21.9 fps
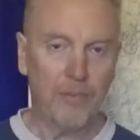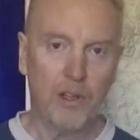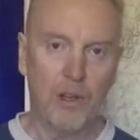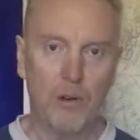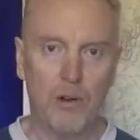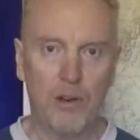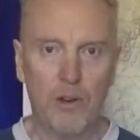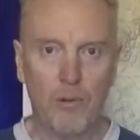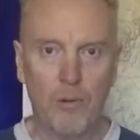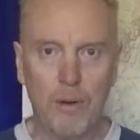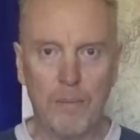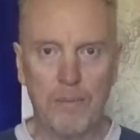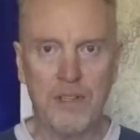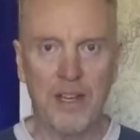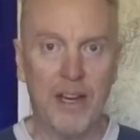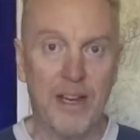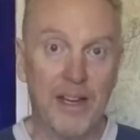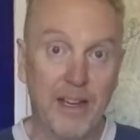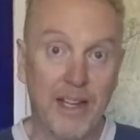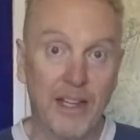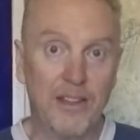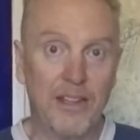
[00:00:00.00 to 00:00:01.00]
go to their
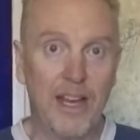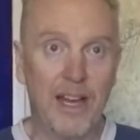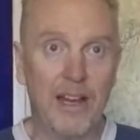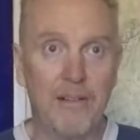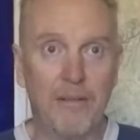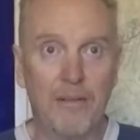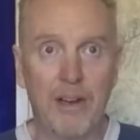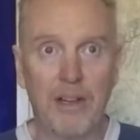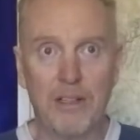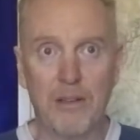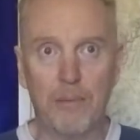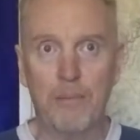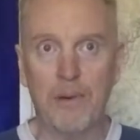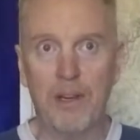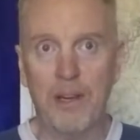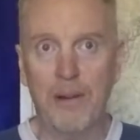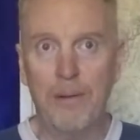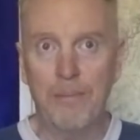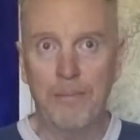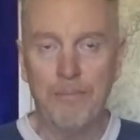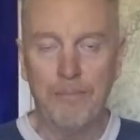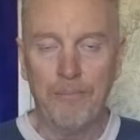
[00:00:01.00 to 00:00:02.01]
website and get that
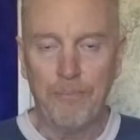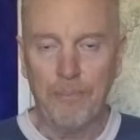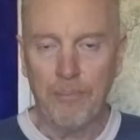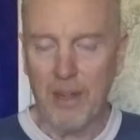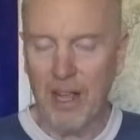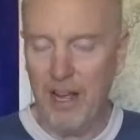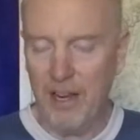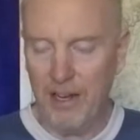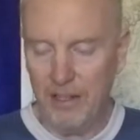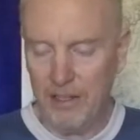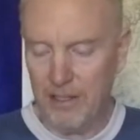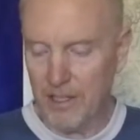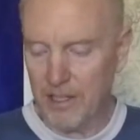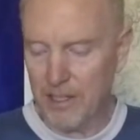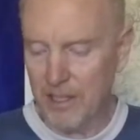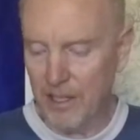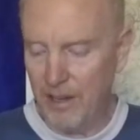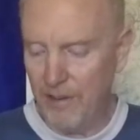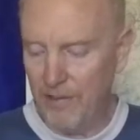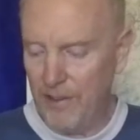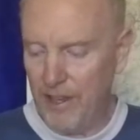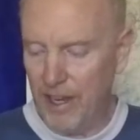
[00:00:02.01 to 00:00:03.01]
recipe. I just
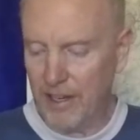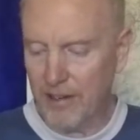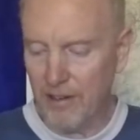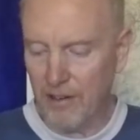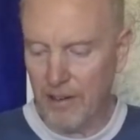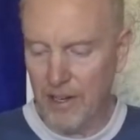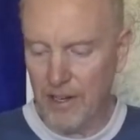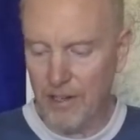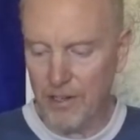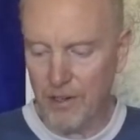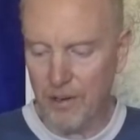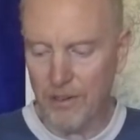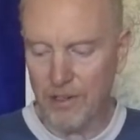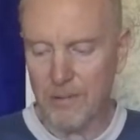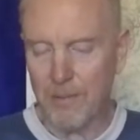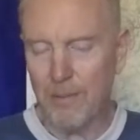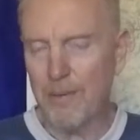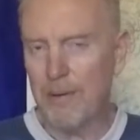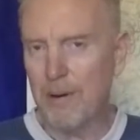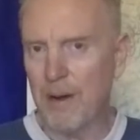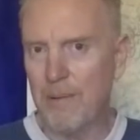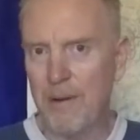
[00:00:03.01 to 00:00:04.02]
love that cookie show. It's
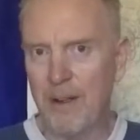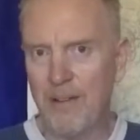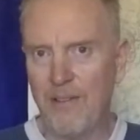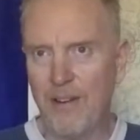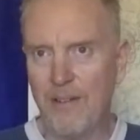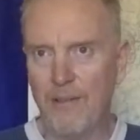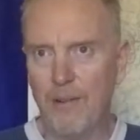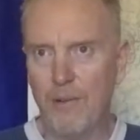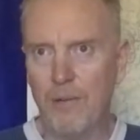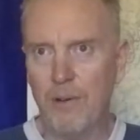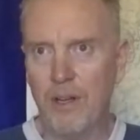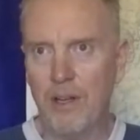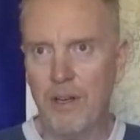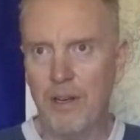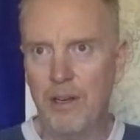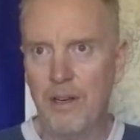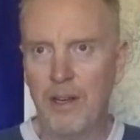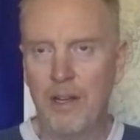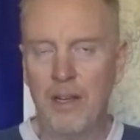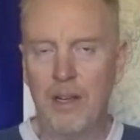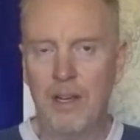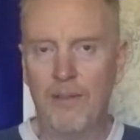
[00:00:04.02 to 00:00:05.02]
probably my favorite one
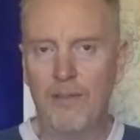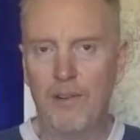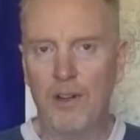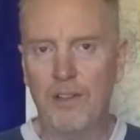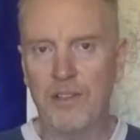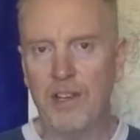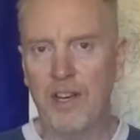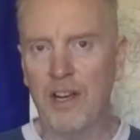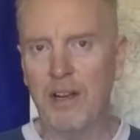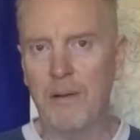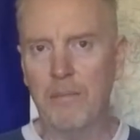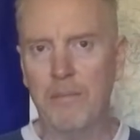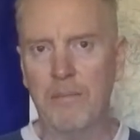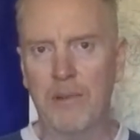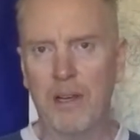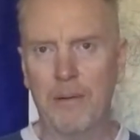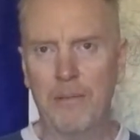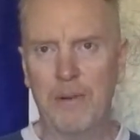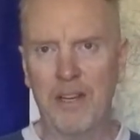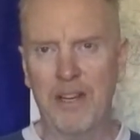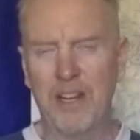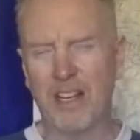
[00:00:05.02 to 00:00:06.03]
of all time.
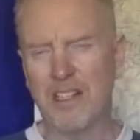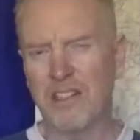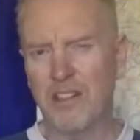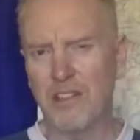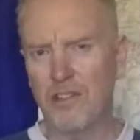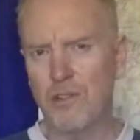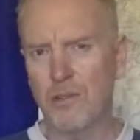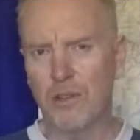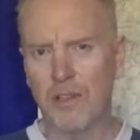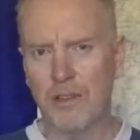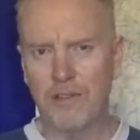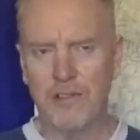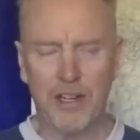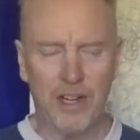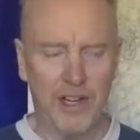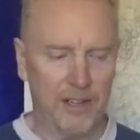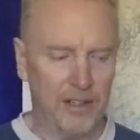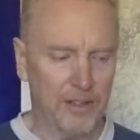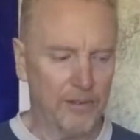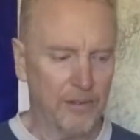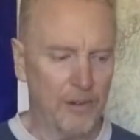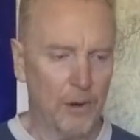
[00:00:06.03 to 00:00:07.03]
I mean, next to Julia
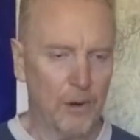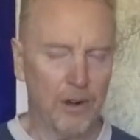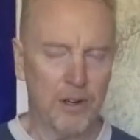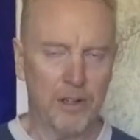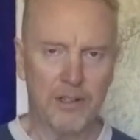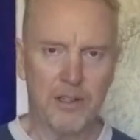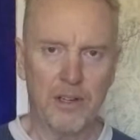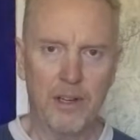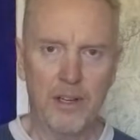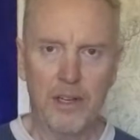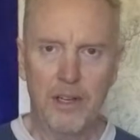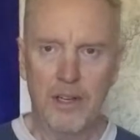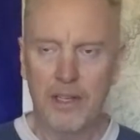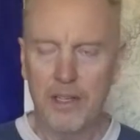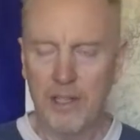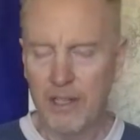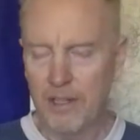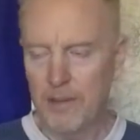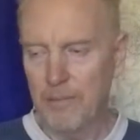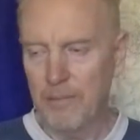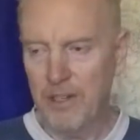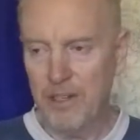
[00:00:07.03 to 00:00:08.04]
Child, of course.
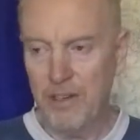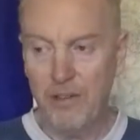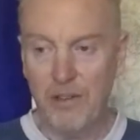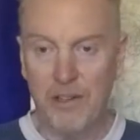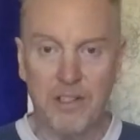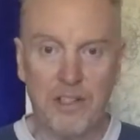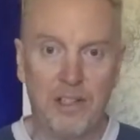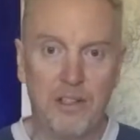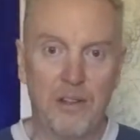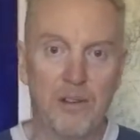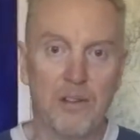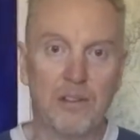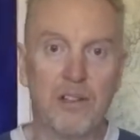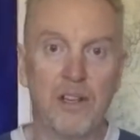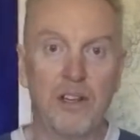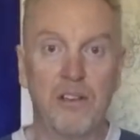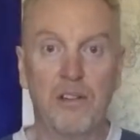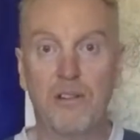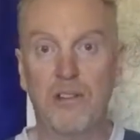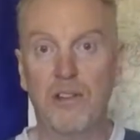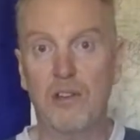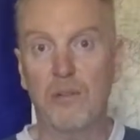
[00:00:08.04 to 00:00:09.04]
And you can see those
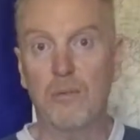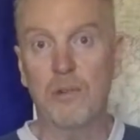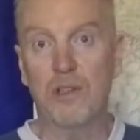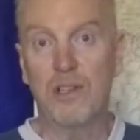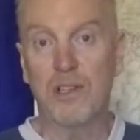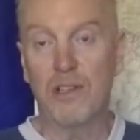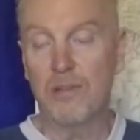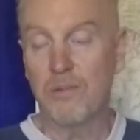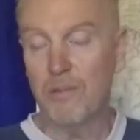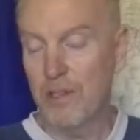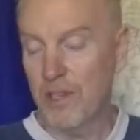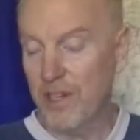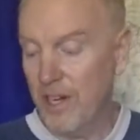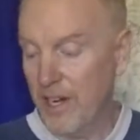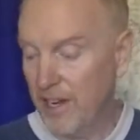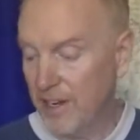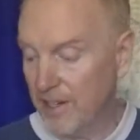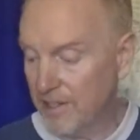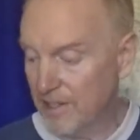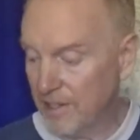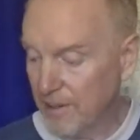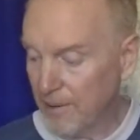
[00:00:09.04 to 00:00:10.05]
on YouTube, which is really
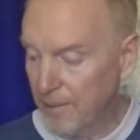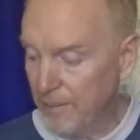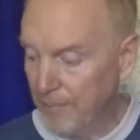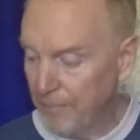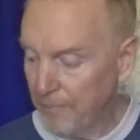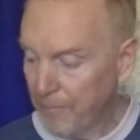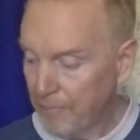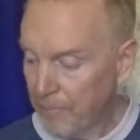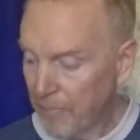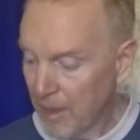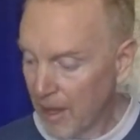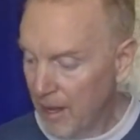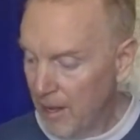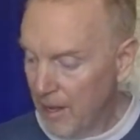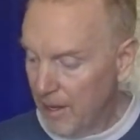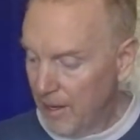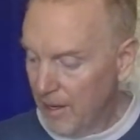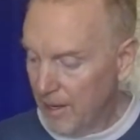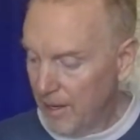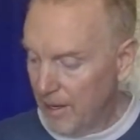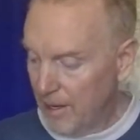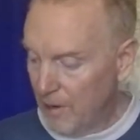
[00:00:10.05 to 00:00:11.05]
nice. So
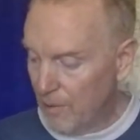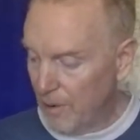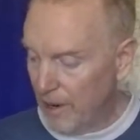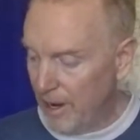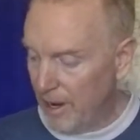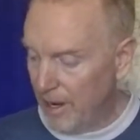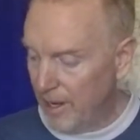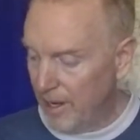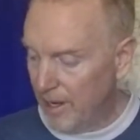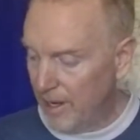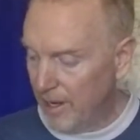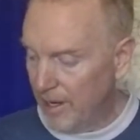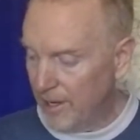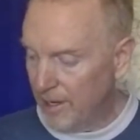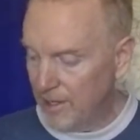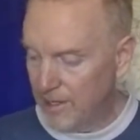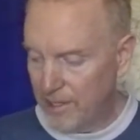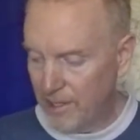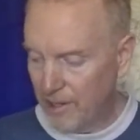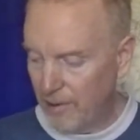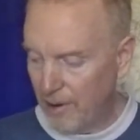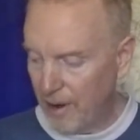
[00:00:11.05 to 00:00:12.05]
anyway,
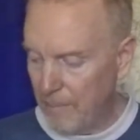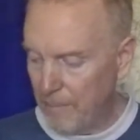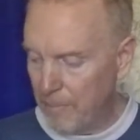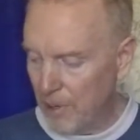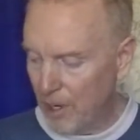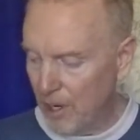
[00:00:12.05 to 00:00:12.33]
it's a great